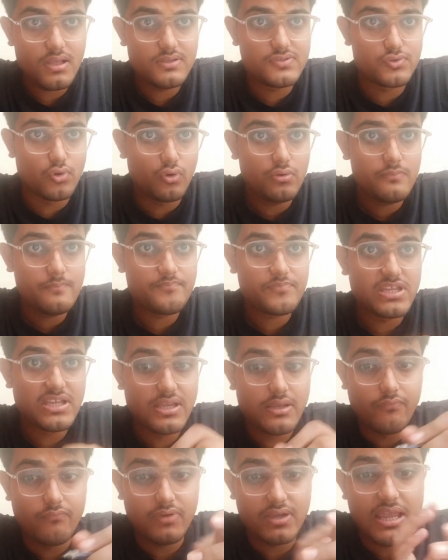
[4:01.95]
So
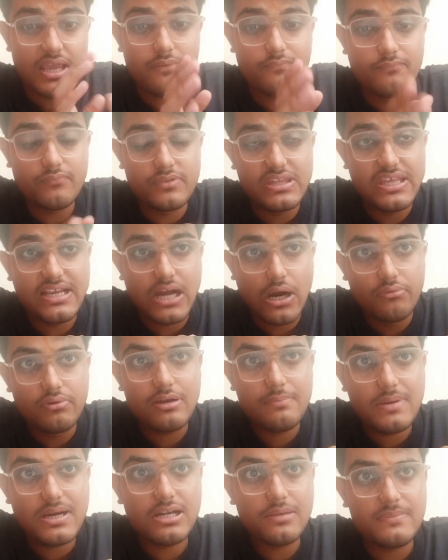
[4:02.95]
here the
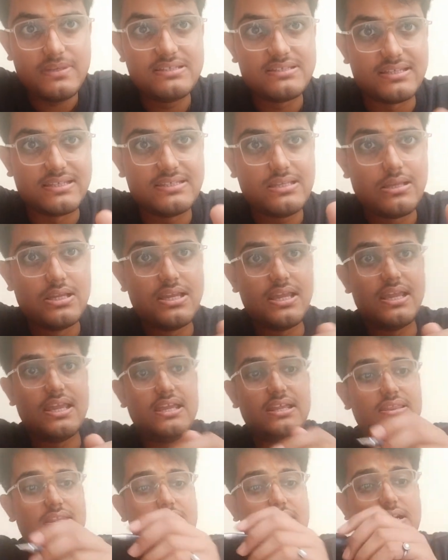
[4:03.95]
counterpart means is
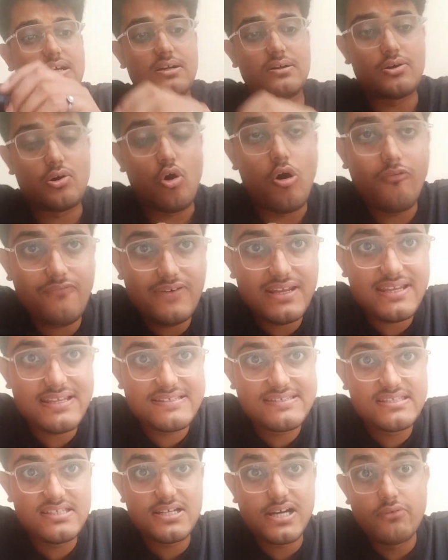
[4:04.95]
the offer
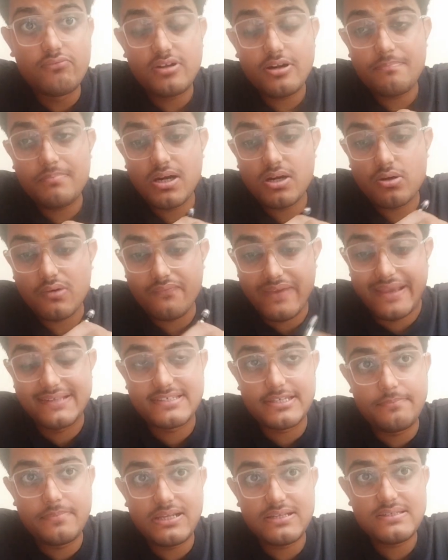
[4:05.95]
is the counterpart of
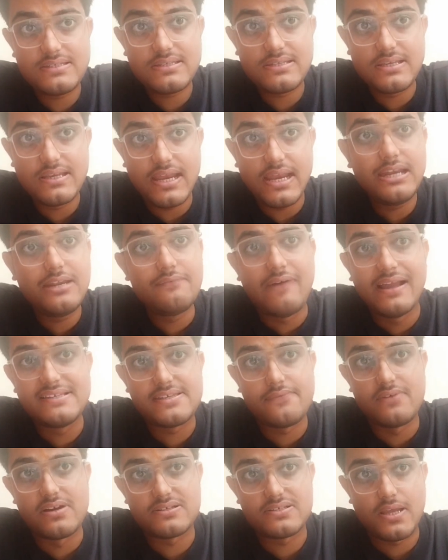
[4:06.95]
acceptance, and vice
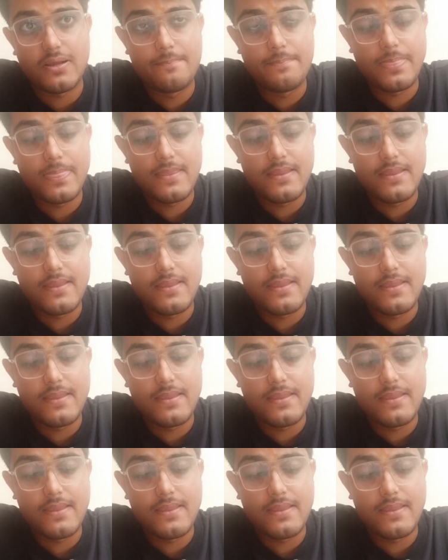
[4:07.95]
versa.